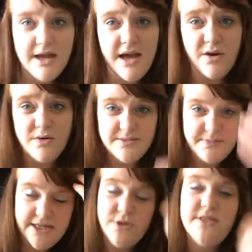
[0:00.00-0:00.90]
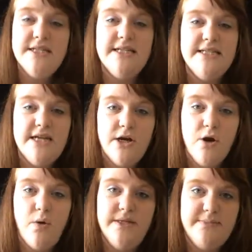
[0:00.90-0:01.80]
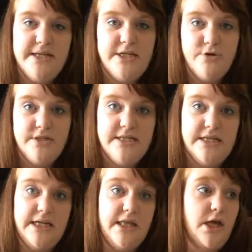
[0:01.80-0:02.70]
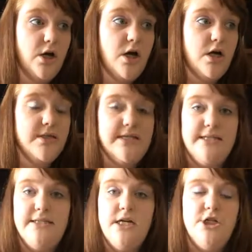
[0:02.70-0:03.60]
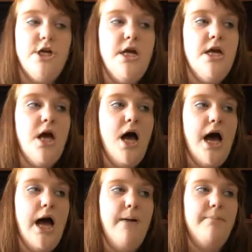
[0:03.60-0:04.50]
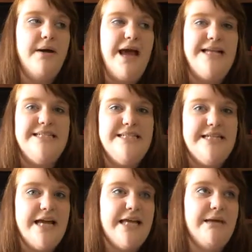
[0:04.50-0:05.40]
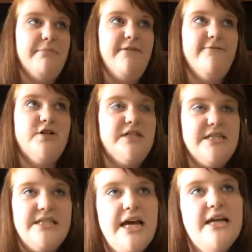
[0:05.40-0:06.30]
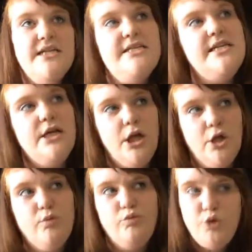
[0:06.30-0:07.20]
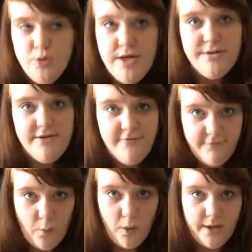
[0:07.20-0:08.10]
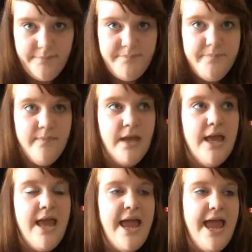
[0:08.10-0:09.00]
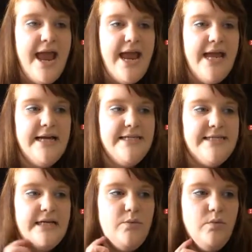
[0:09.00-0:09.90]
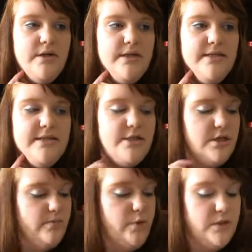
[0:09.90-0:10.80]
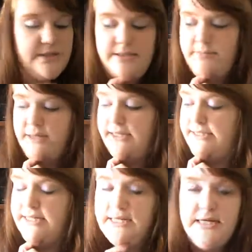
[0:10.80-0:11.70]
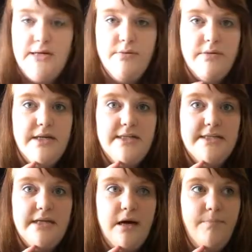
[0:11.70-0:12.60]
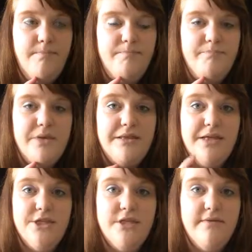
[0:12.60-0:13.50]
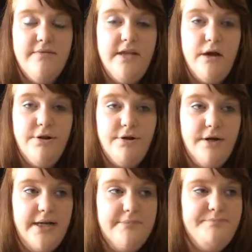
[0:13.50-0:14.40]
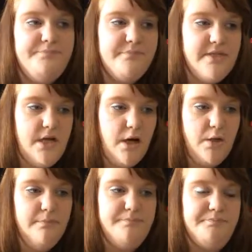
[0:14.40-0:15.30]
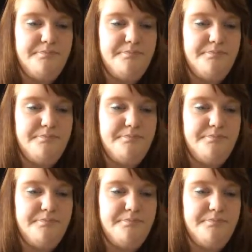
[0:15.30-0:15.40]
I'd always been interested in tarot, always been interested in the occult and such, but I did not get my first deck until 2004, and it was, I should have pulled it, but I didn't. It's Legend of the Arthurian Tarot.